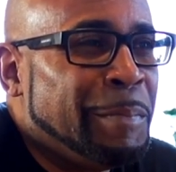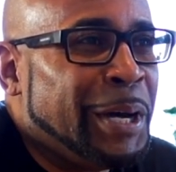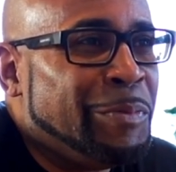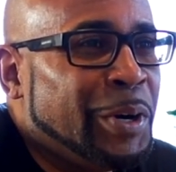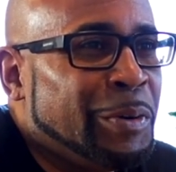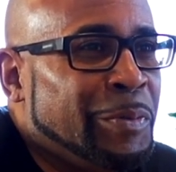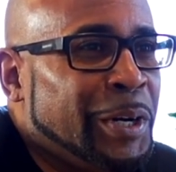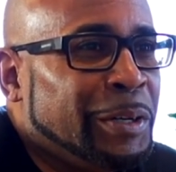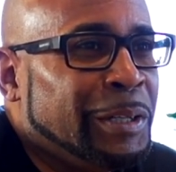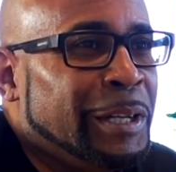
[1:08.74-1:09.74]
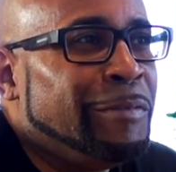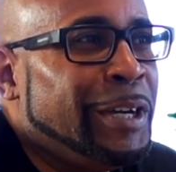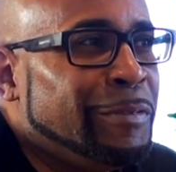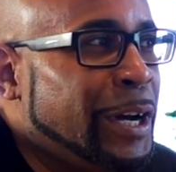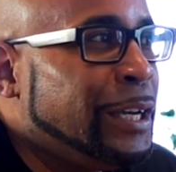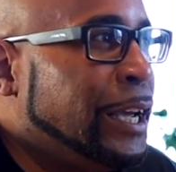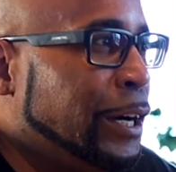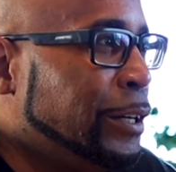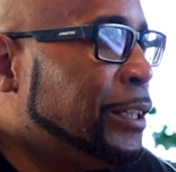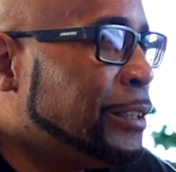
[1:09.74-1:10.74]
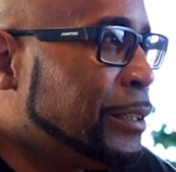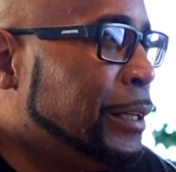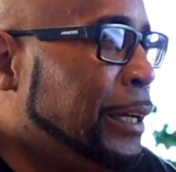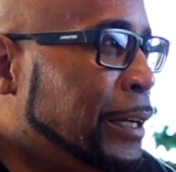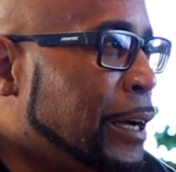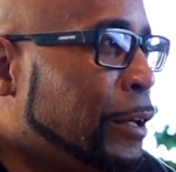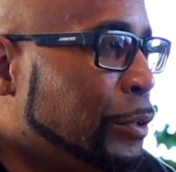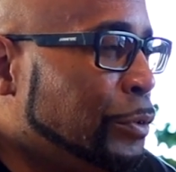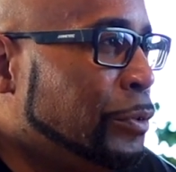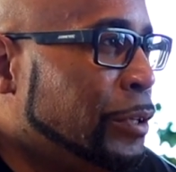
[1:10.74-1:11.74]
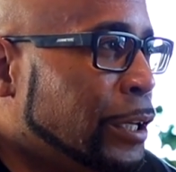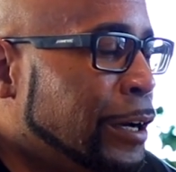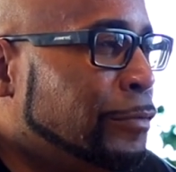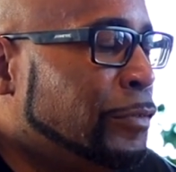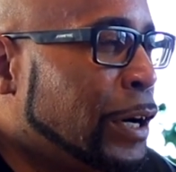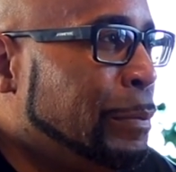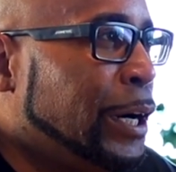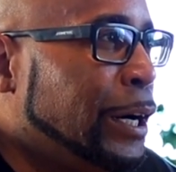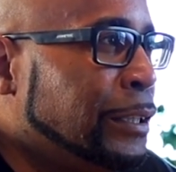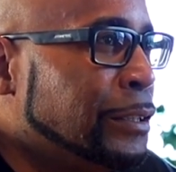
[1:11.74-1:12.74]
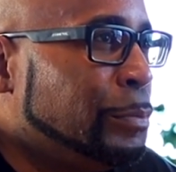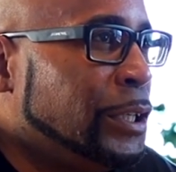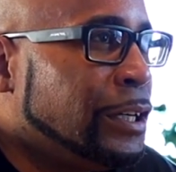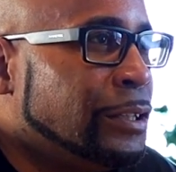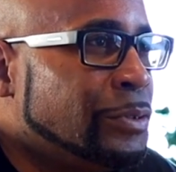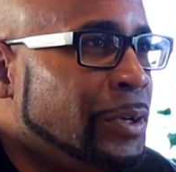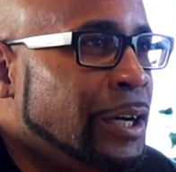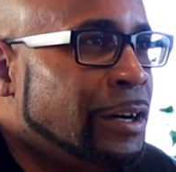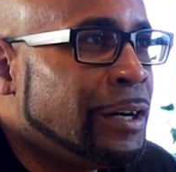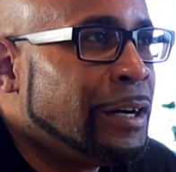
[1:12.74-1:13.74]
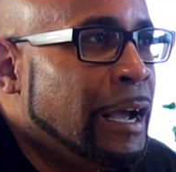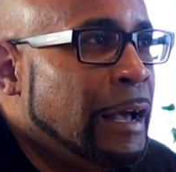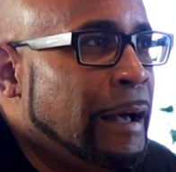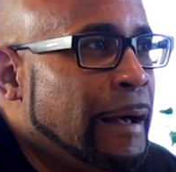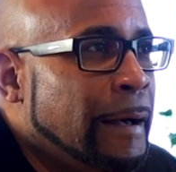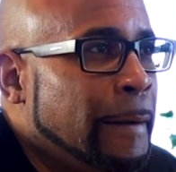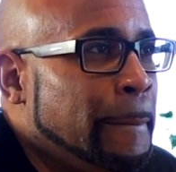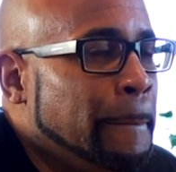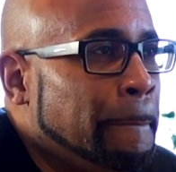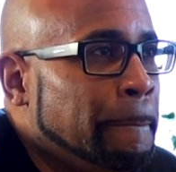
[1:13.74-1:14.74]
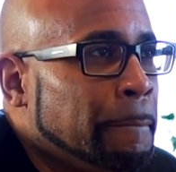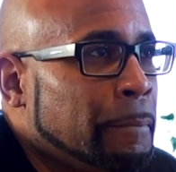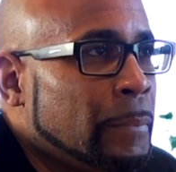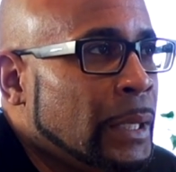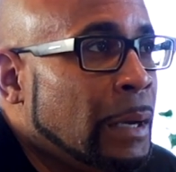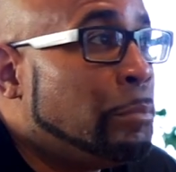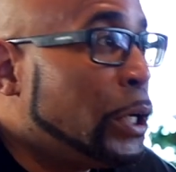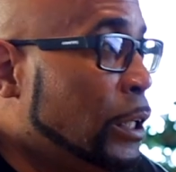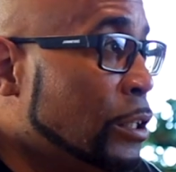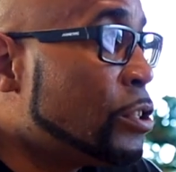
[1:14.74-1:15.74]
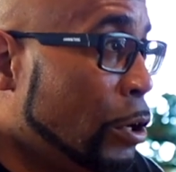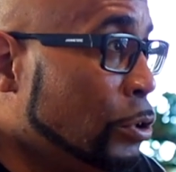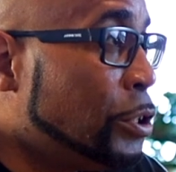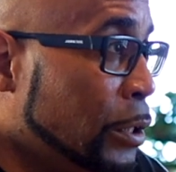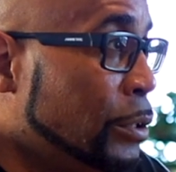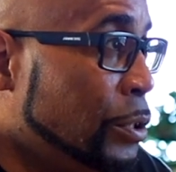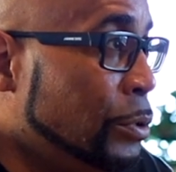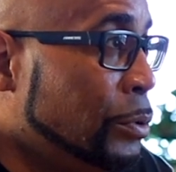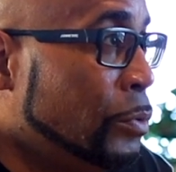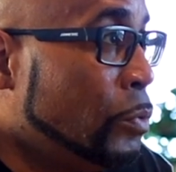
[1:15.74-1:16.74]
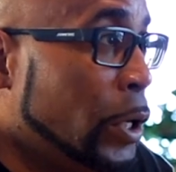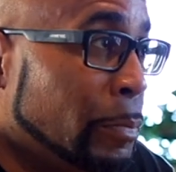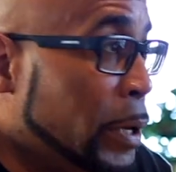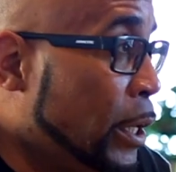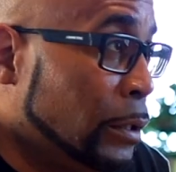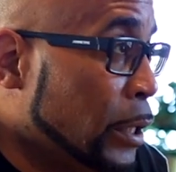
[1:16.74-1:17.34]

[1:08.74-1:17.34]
But we're living vicariously through the love of our parents because we are bringing this culture to Winnipeg.